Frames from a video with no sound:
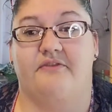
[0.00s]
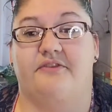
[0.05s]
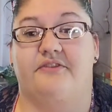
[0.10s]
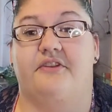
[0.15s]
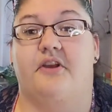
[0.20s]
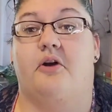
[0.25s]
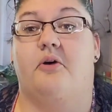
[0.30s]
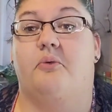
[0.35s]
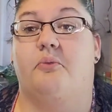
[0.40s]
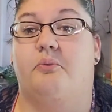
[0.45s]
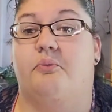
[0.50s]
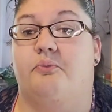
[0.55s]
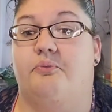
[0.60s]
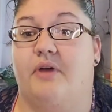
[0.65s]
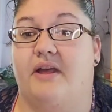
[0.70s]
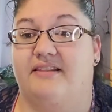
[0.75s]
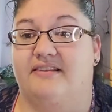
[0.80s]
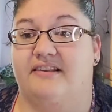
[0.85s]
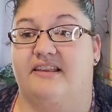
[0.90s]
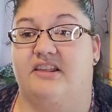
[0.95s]
So
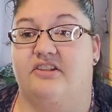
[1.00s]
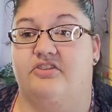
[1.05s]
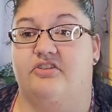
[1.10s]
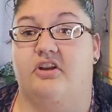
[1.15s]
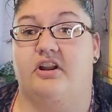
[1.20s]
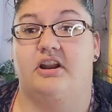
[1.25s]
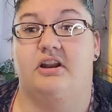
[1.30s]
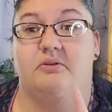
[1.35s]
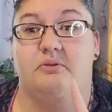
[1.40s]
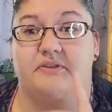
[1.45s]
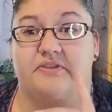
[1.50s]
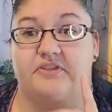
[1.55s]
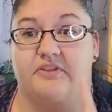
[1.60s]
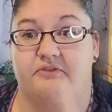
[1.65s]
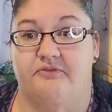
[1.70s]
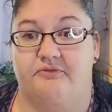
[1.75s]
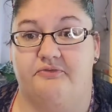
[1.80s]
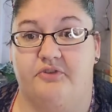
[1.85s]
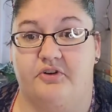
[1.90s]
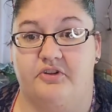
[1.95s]
let's get started with the
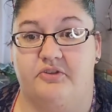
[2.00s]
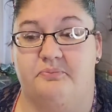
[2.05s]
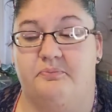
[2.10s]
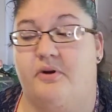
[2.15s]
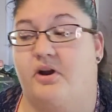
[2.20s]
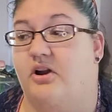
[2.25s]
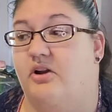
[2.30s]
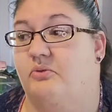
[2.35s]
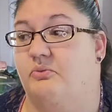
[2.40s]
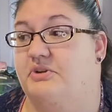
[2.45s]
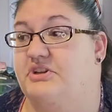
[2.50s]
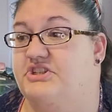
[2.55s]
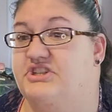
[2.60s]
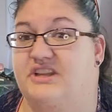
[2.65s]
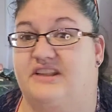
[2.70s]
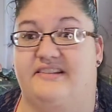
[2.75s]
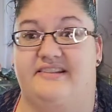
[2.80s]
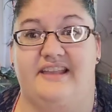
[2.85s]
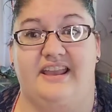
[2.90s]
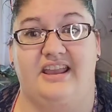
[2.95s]
first part, which
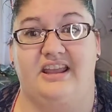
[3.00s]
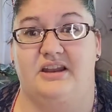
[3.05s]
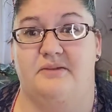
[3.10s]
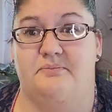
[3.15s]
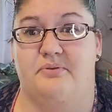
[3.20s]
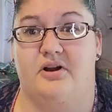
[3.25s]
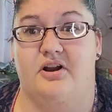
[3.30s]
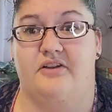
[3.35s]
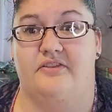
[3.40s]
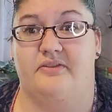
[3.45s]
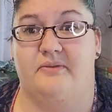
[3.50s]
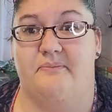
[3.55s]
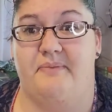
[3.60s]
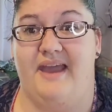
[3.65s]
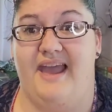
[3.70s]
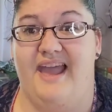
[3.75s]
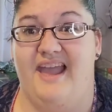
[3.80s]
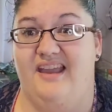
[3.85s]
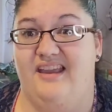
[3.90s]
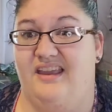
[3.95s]
is taking apart the
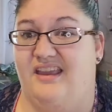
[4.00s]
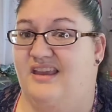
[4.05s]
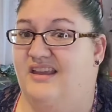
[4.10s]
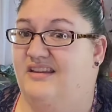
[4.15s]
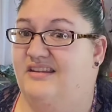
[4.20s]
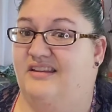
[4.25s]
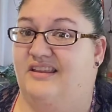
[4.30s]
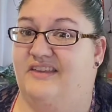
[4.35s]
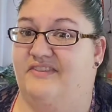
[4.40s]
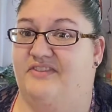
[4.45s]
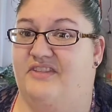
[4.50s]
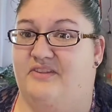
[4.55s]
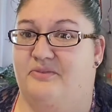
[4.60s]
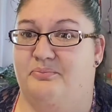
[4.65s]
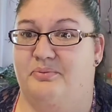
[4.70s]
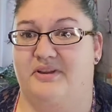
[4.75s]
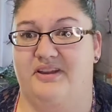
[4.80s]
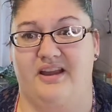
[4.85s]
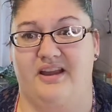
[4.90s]
bag and get this book